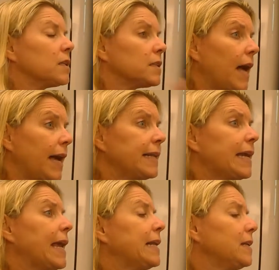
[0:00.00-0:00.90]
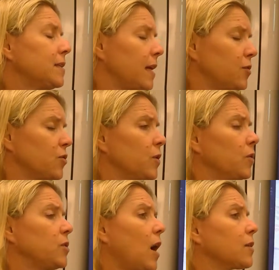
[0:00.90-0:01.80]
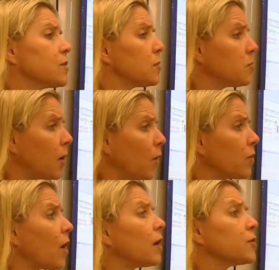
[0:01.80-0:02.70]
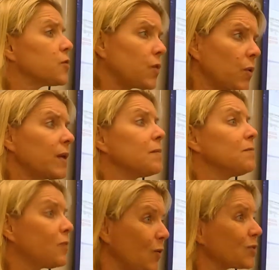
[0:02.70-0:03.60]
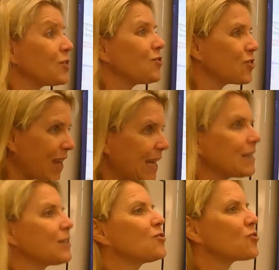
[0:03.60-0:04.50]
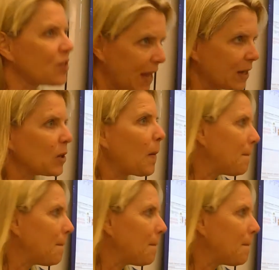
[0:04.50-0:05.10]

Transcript: Lidocaine and tetrodotoxin both are sodium voltage-gated channel